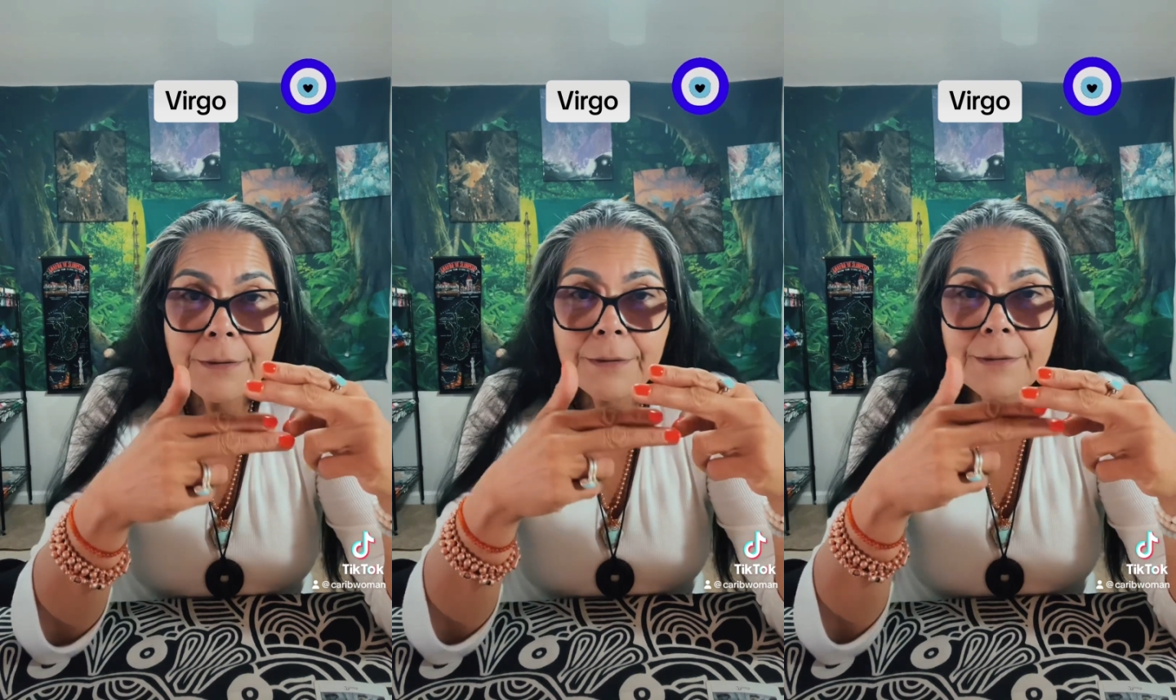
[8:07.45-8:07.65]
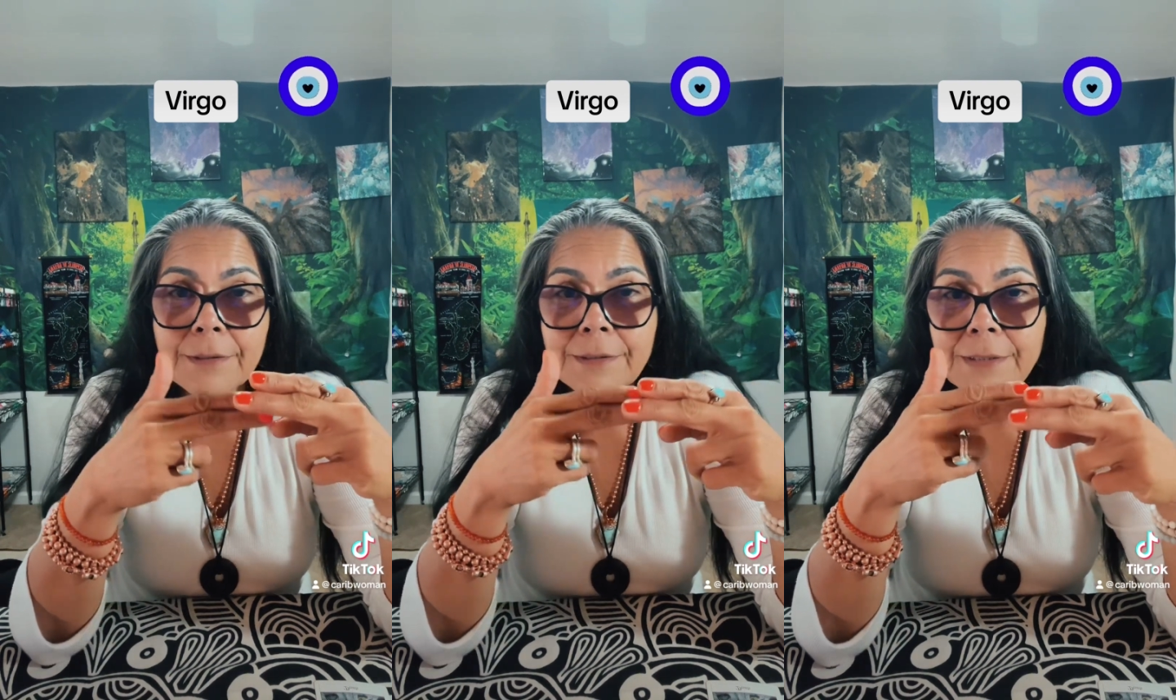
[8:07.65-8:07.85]

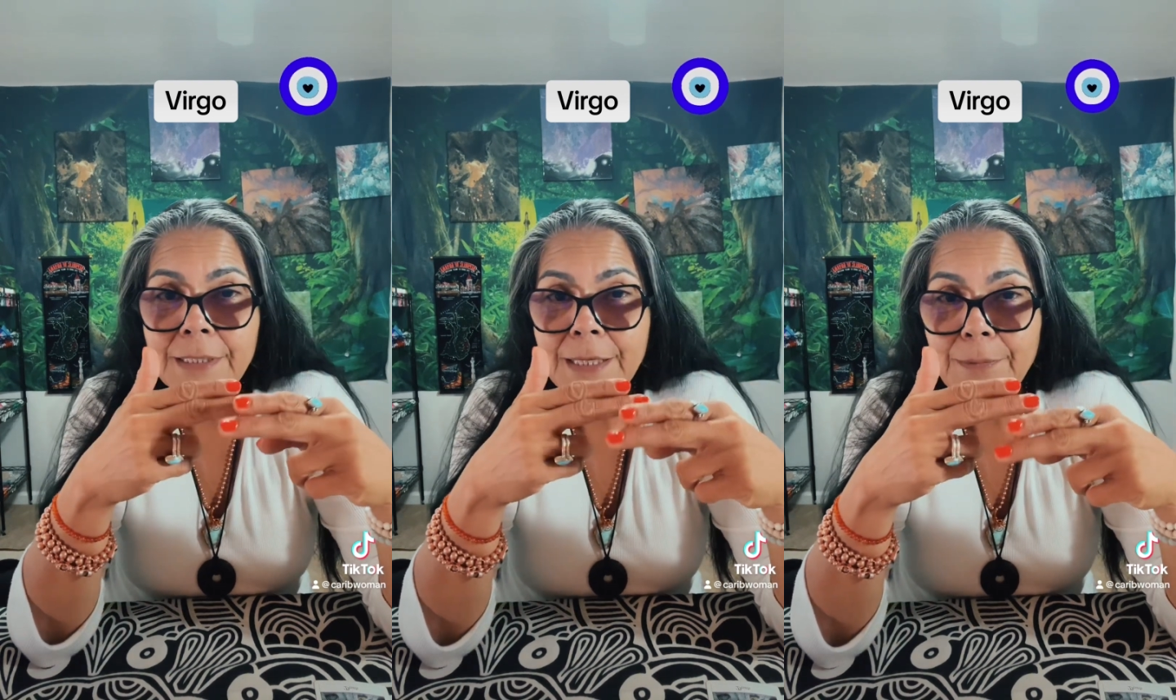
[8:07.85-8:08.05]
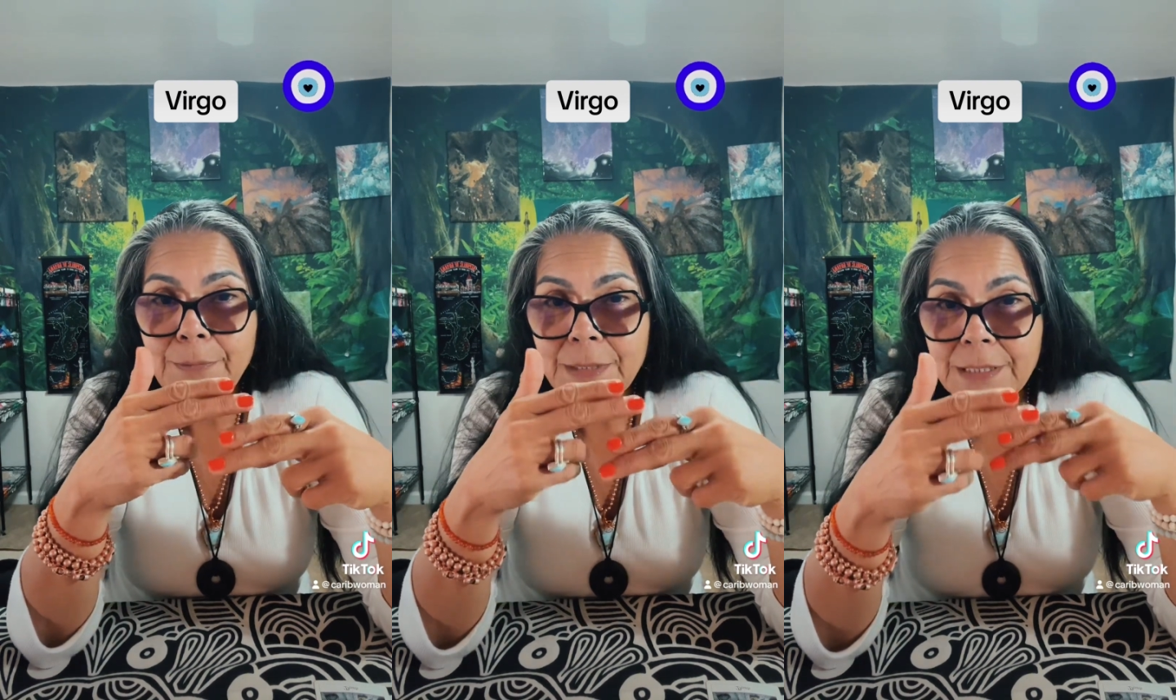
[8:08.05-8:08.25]
the
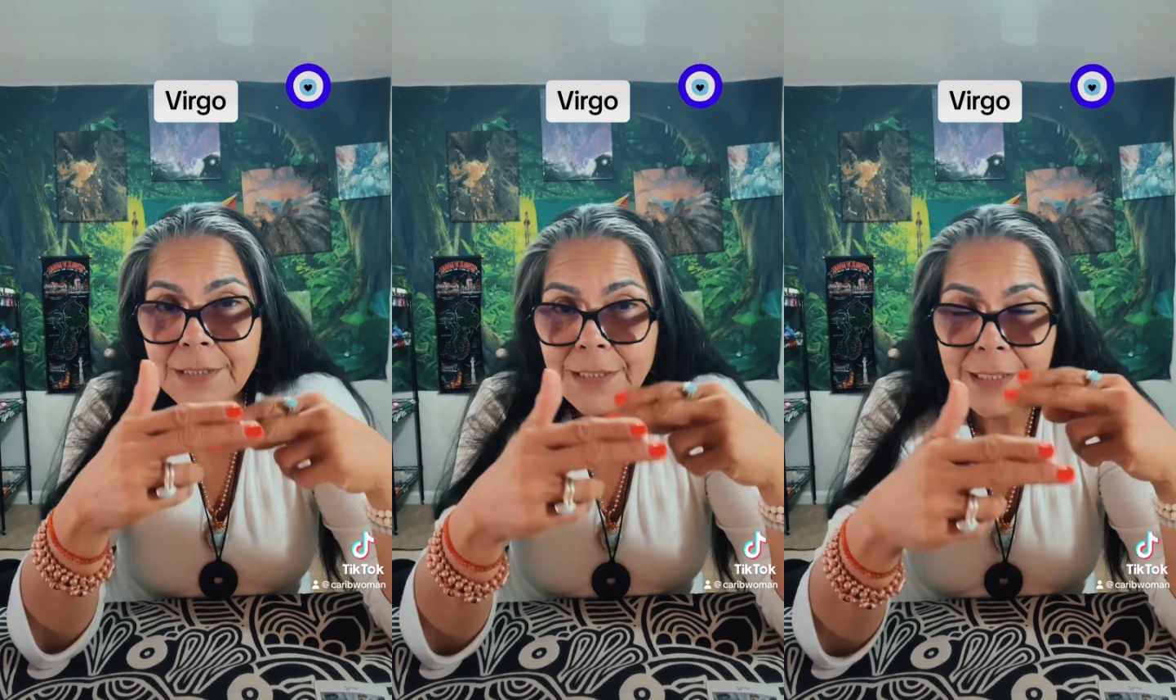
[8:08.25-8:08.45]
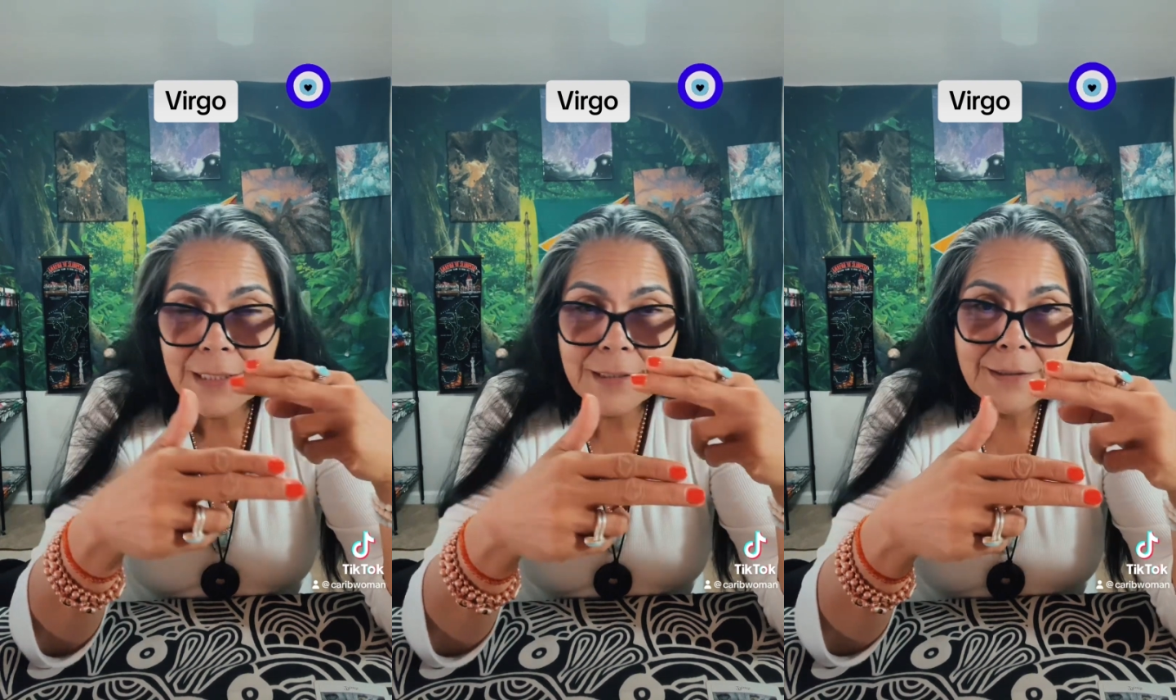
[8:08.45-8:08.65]
same
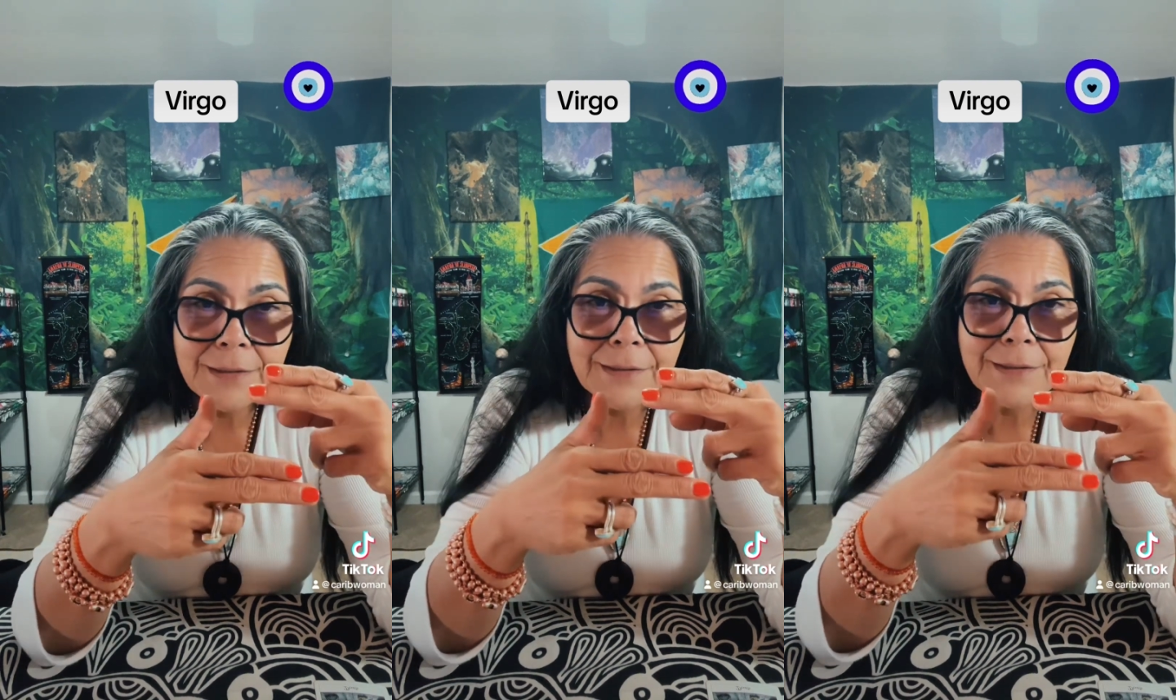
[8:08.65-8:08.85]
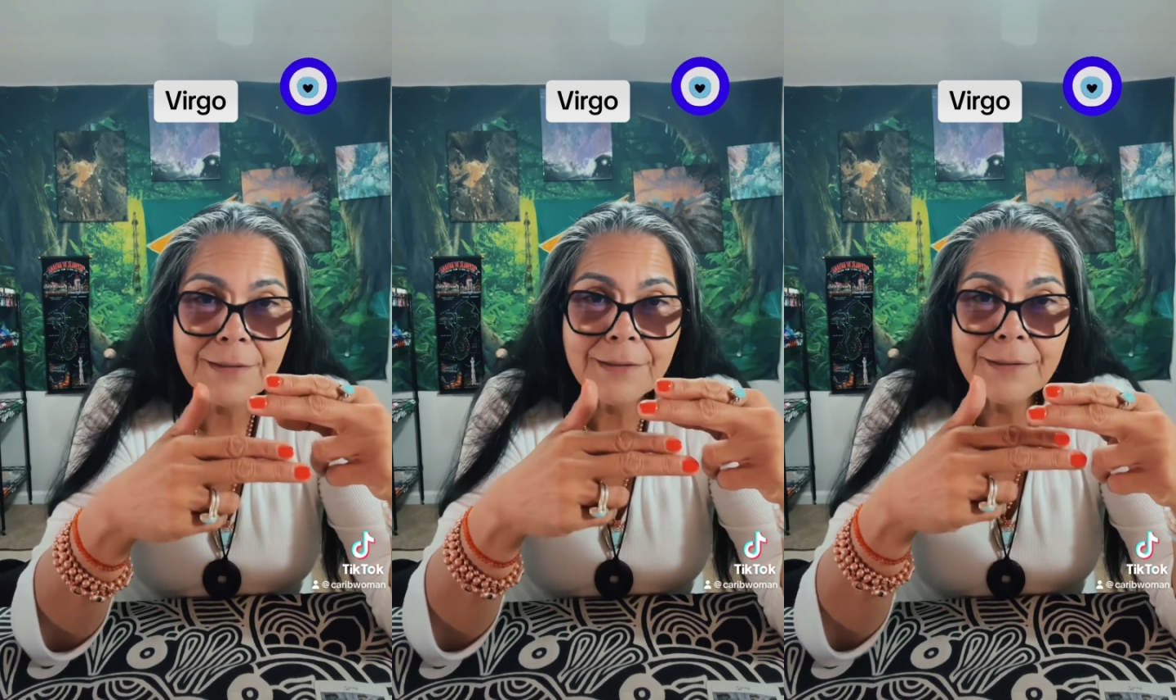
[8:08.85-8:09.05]

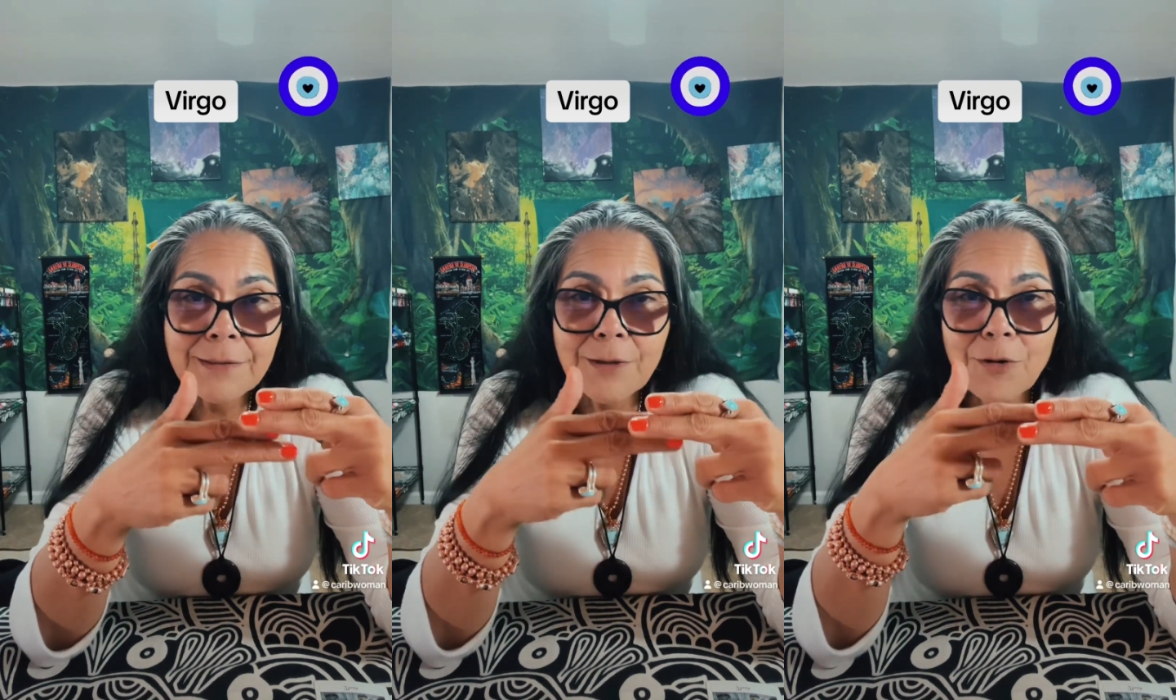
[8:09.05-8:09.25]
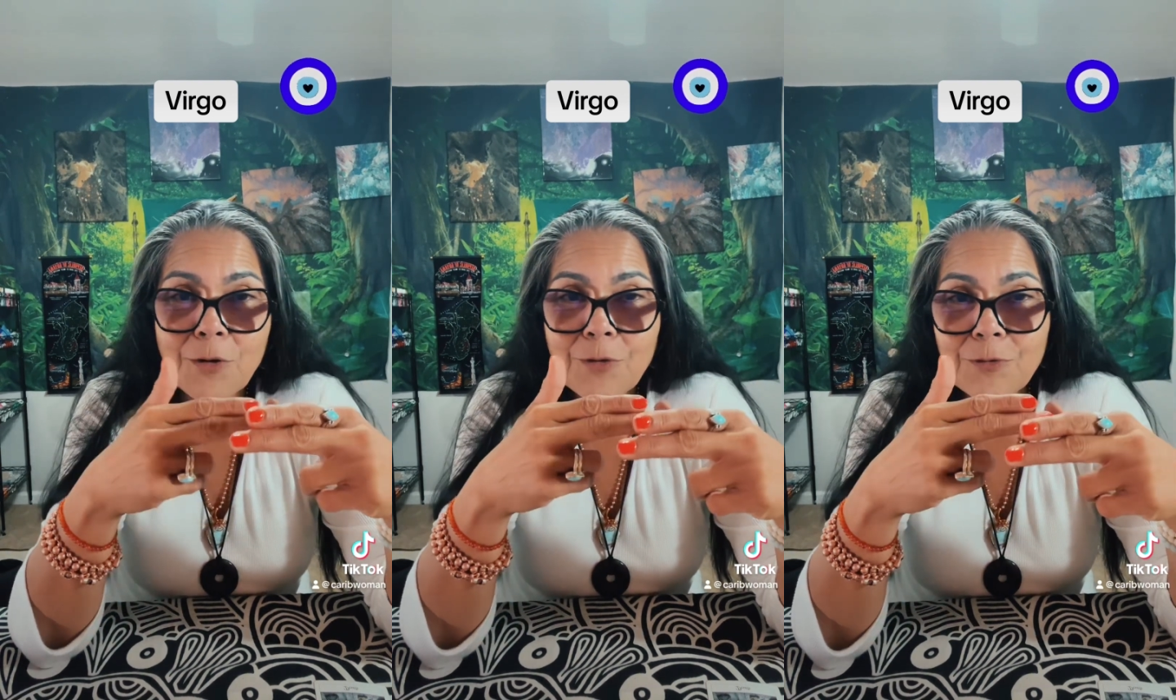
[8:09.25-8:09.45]
mistakes
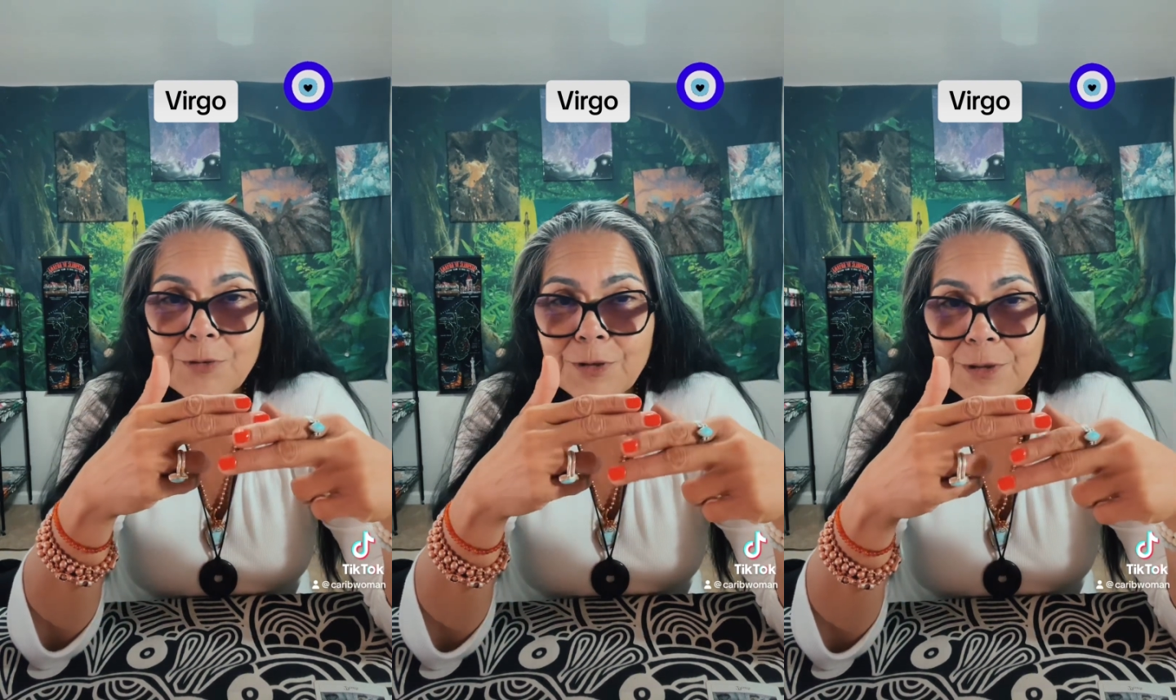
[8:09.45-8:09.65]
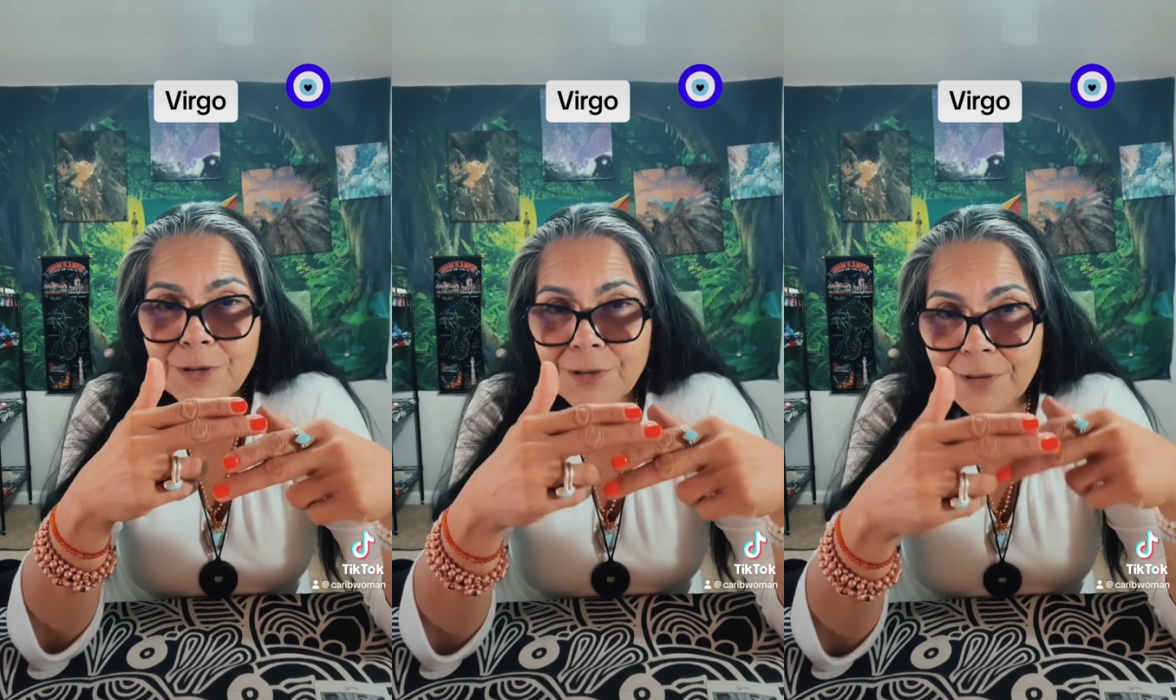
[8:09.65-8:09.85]

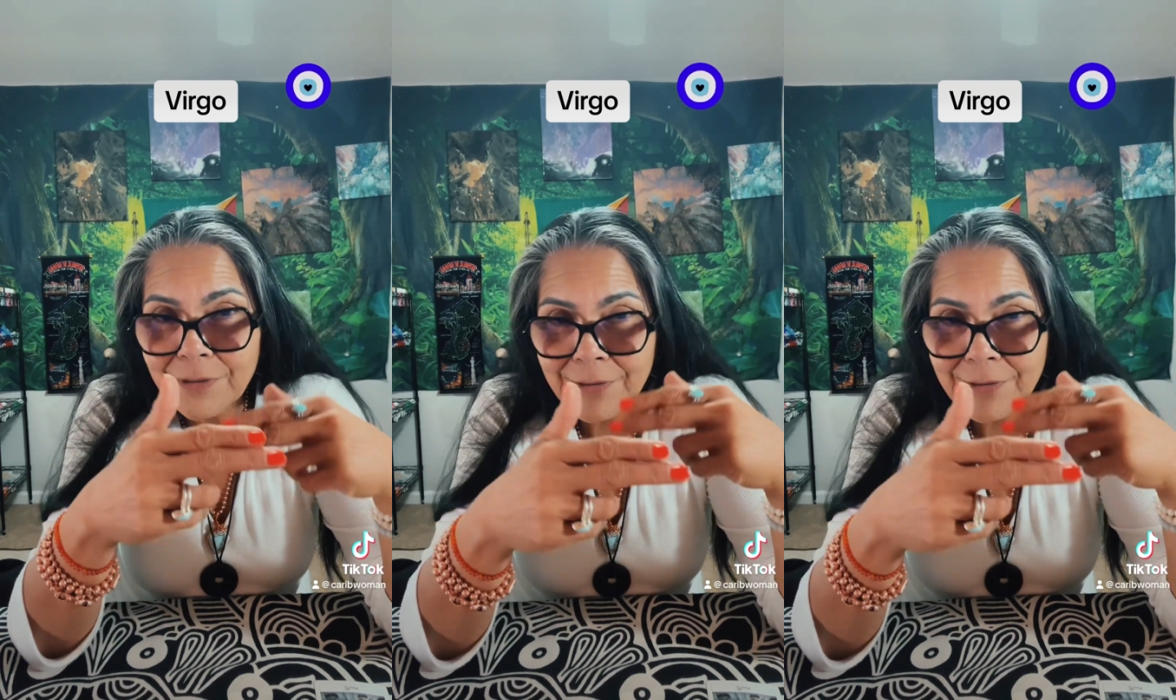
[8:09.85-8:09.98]
over